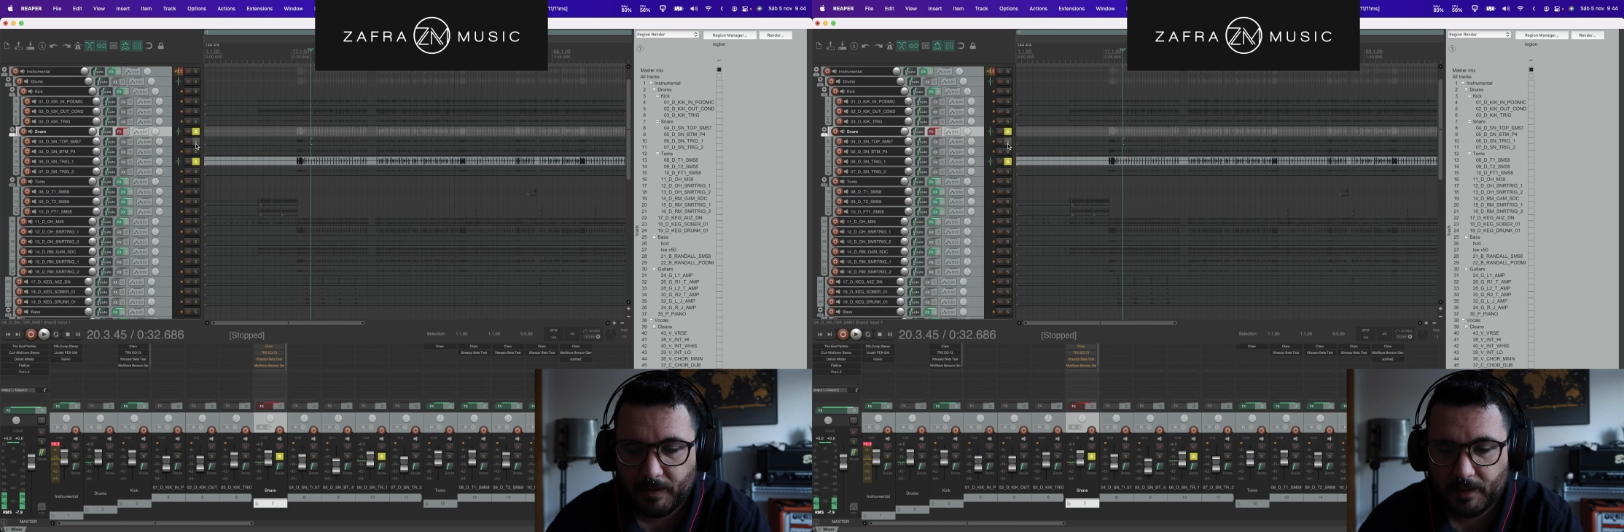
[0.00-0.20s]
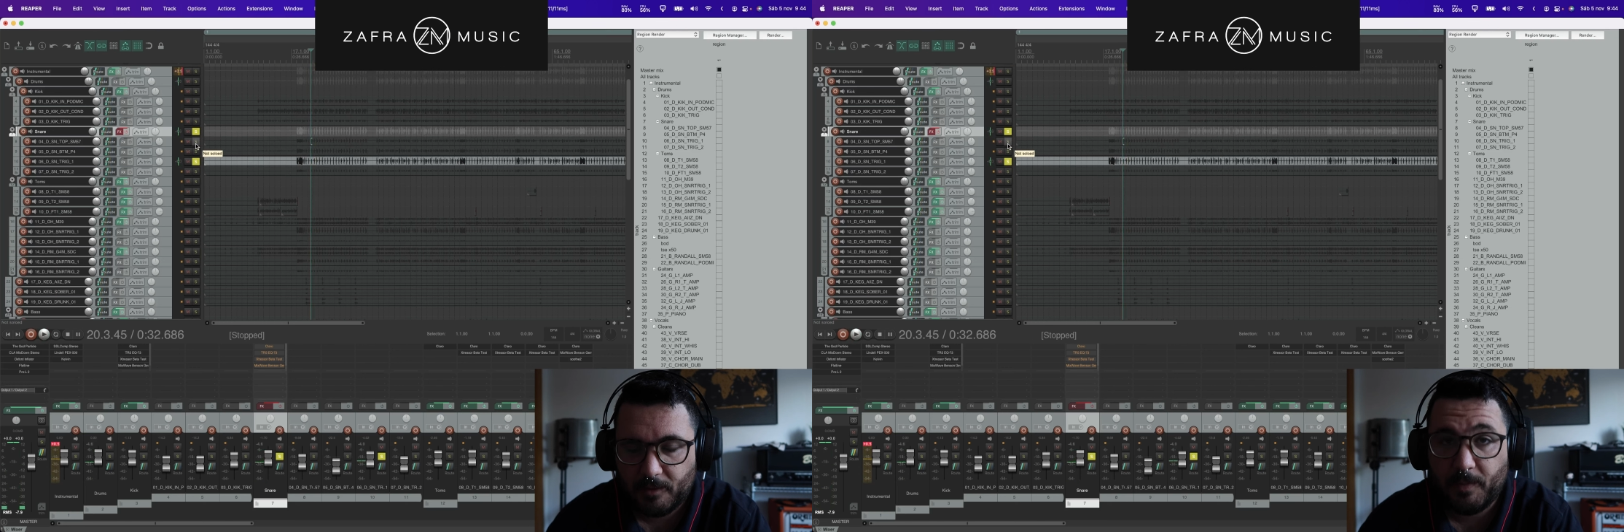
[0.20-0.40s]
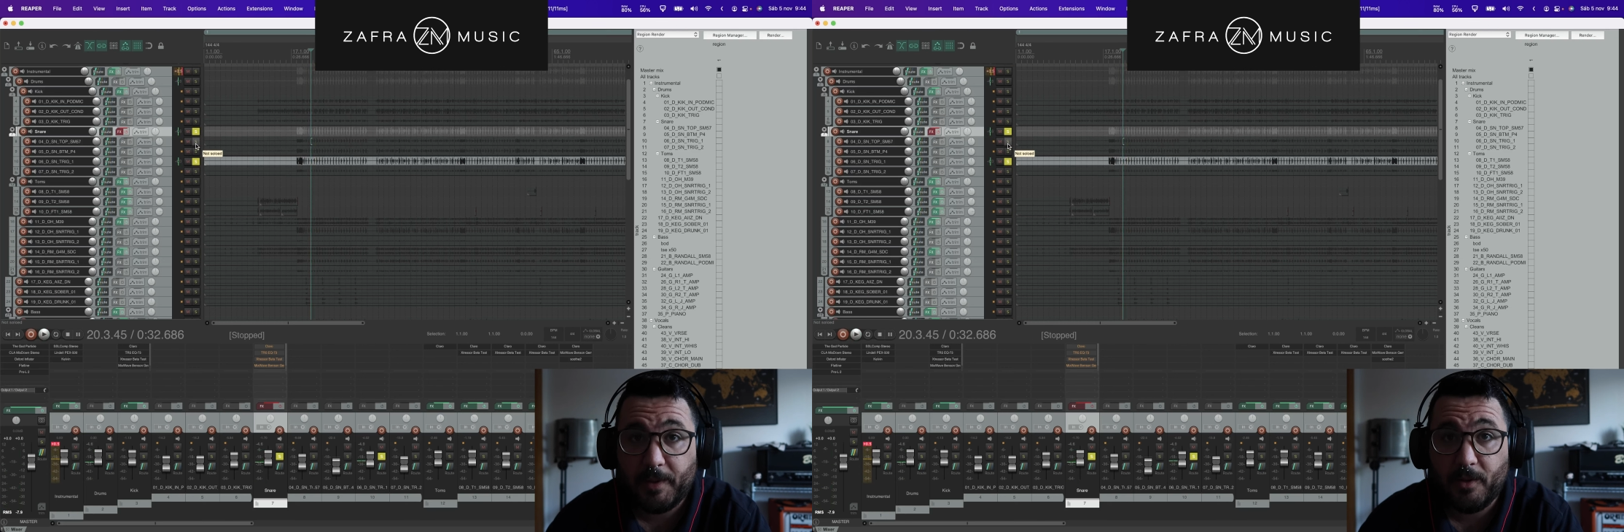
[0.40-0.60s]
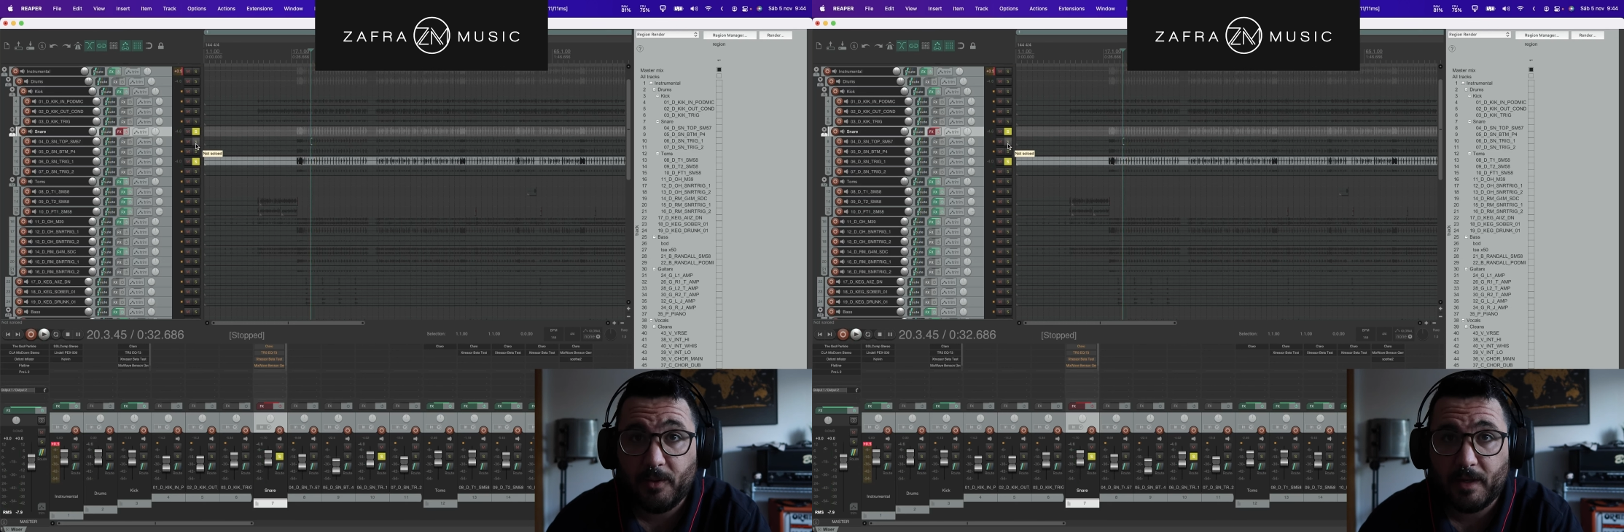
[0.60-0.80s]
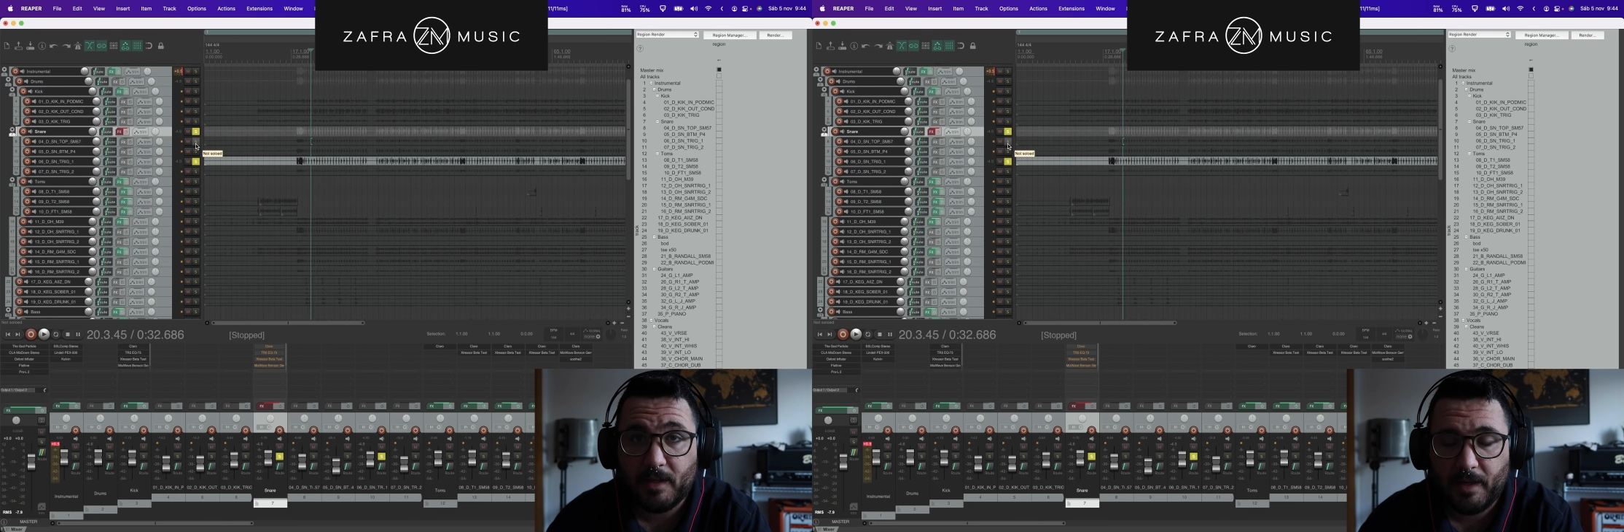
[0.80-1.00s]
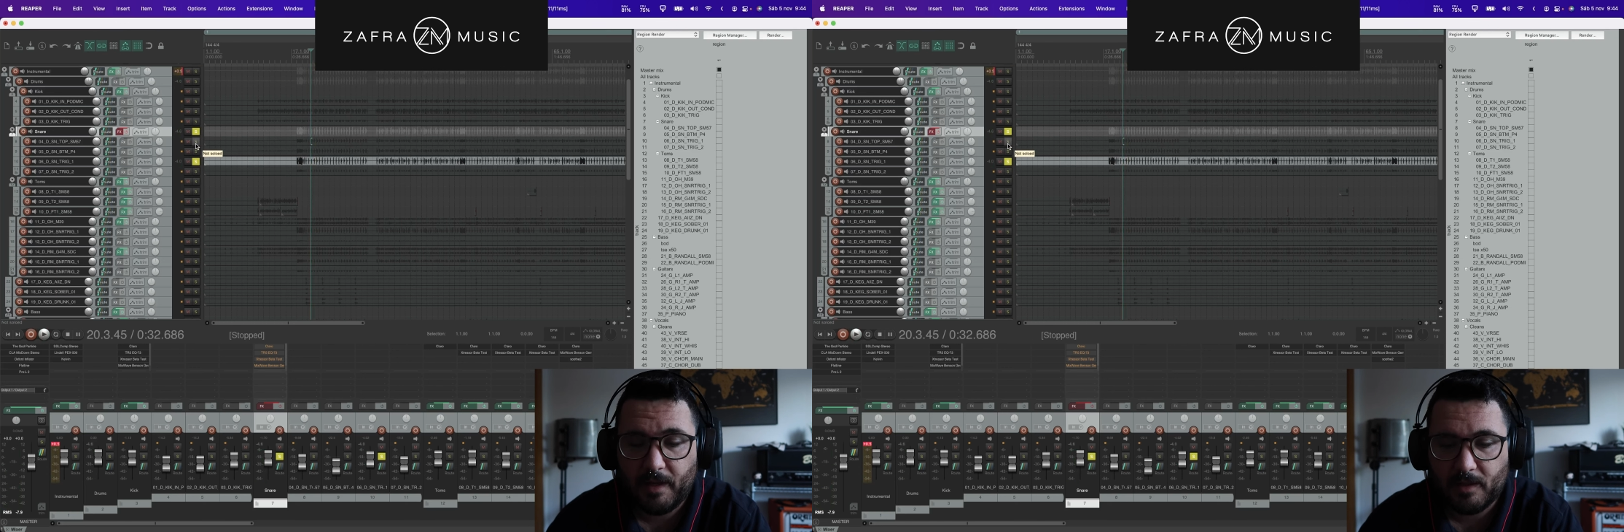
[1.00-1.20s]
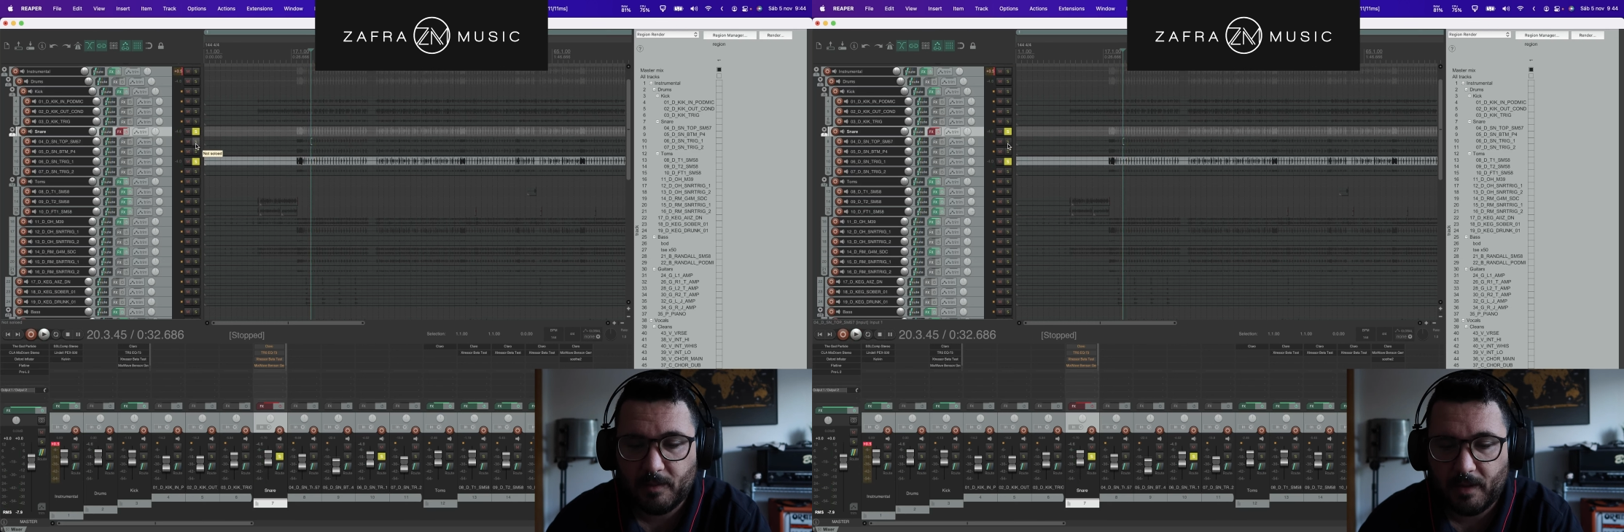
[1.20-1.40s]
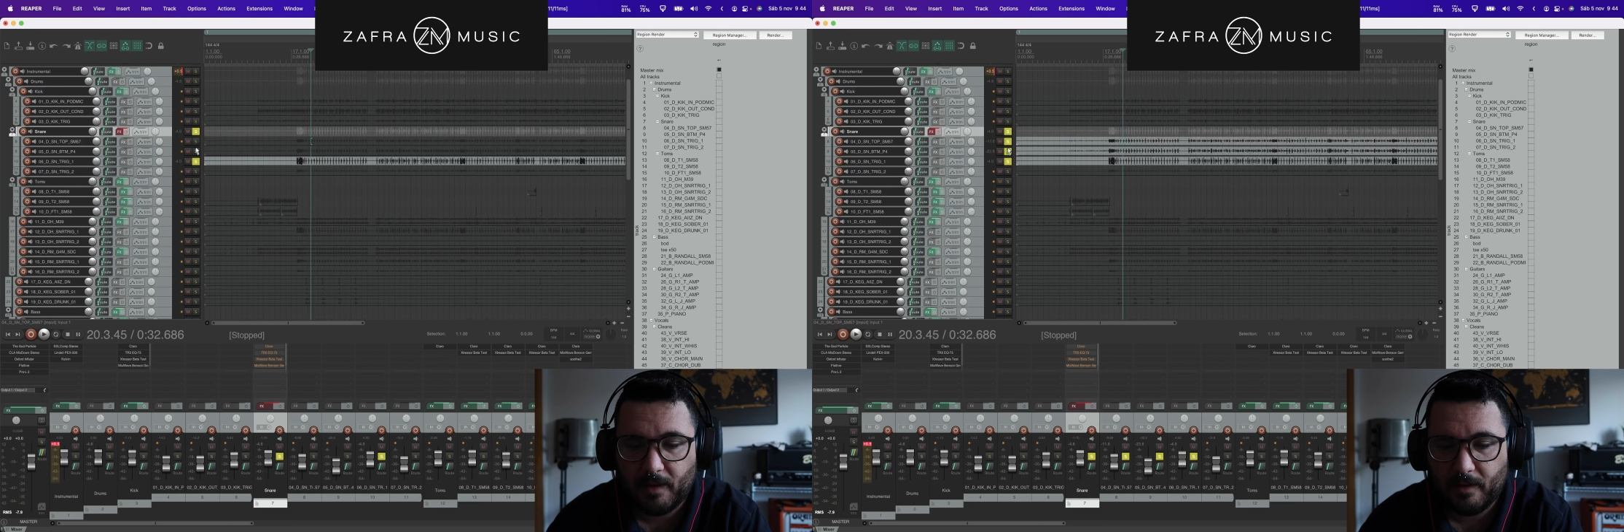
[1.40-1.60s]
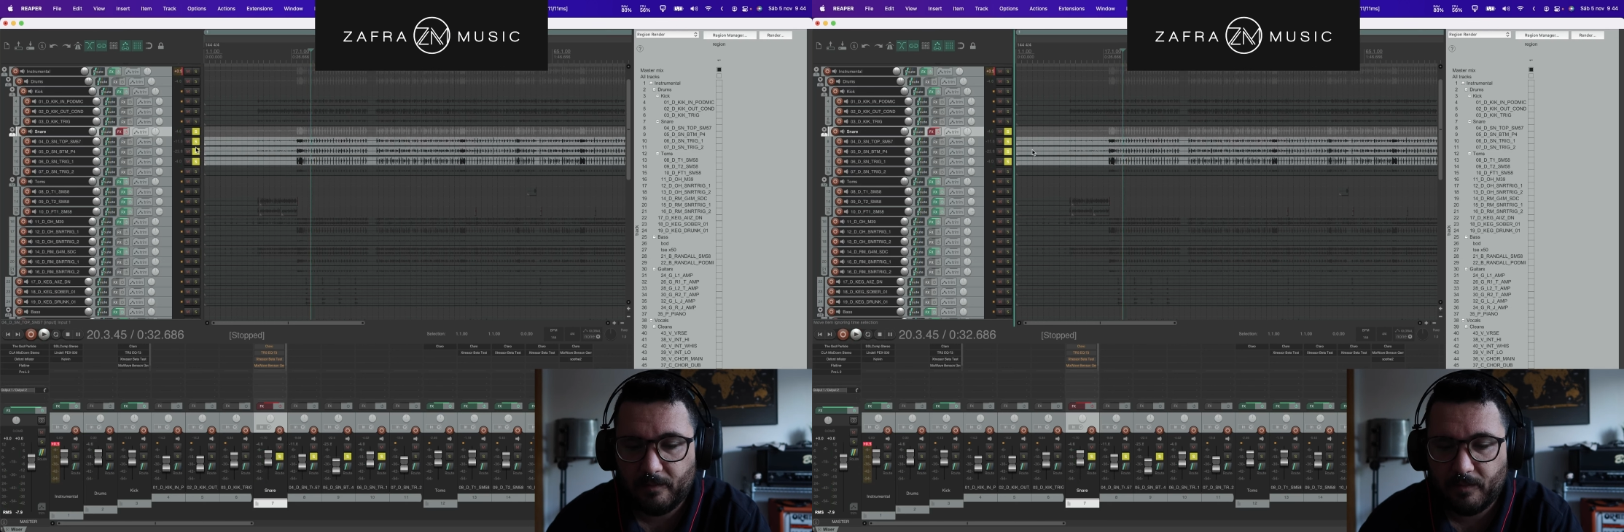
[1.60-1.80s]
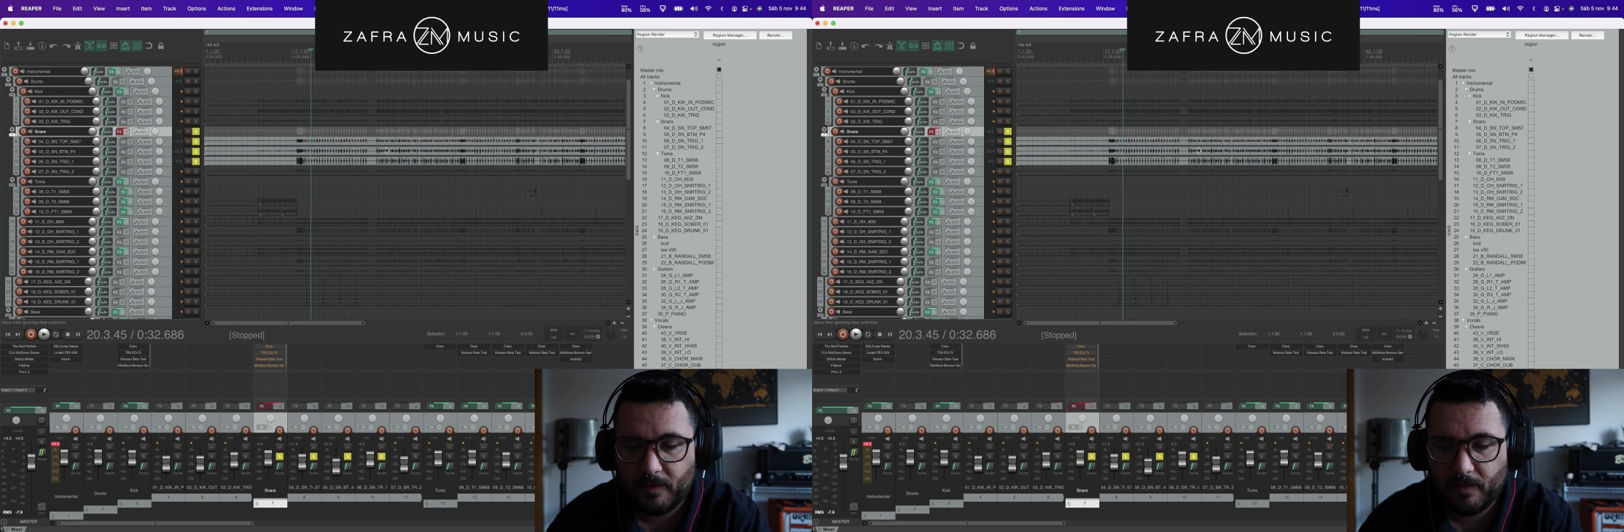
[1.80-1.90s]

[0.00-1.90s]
It's pretty good as it is, but